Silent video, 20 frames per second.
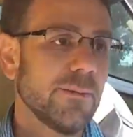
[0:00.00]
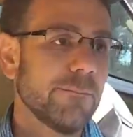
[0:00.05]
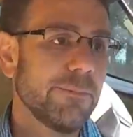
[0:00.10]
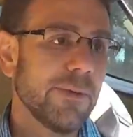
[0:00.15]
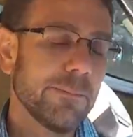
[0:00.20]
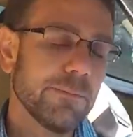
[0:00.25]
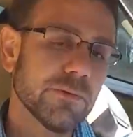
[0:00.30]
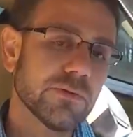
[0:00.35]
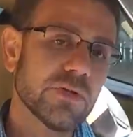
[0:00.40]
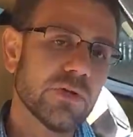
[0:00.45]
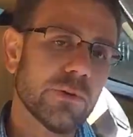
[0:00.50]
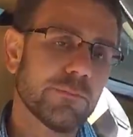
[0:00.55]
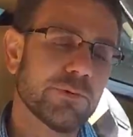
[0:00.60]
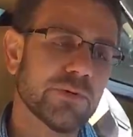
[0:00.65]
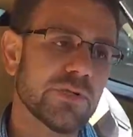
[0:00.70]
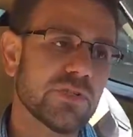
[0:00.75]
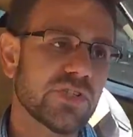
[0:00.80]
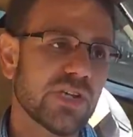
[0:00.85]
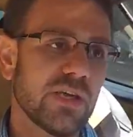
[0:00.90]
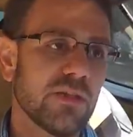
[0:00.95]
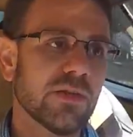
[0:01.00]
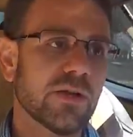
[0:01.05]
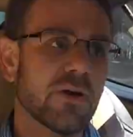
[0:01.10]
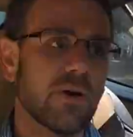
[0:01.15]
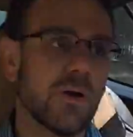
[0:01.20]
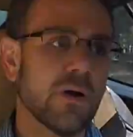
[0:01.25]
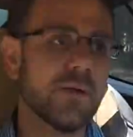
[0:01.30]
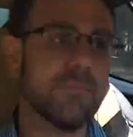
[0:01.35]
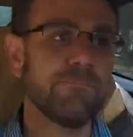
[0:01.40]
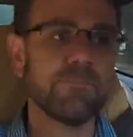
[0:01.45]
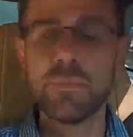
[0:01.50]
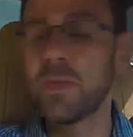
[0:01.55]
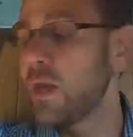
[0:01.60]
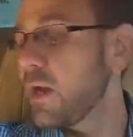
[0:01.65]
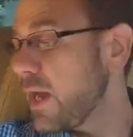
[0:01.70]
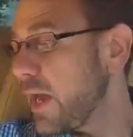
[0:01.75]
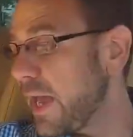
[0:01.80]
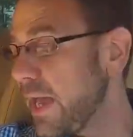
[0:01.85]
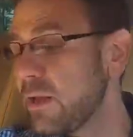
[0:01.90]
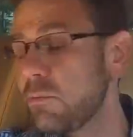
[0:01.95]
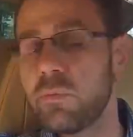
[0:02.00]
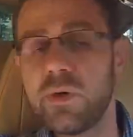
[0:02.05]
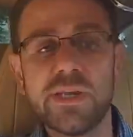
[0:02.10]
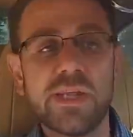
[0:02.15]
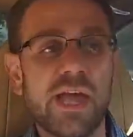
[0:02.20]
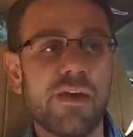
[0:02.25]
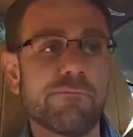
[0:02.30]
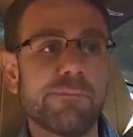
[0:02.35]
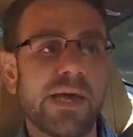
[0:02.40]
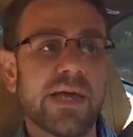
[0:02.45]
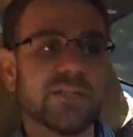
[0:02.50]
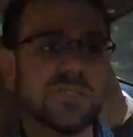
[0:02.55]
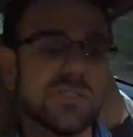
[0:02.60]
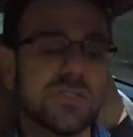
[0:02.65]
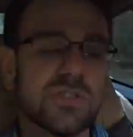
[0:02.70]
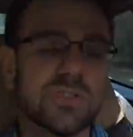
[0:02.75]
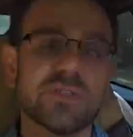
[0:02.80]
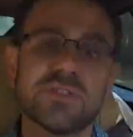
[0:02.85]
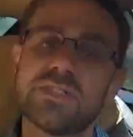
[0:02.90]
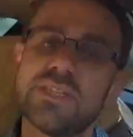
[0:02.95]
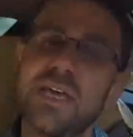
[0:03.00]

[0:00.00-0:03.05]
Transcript: People do appreciate the car, and when you have passengers,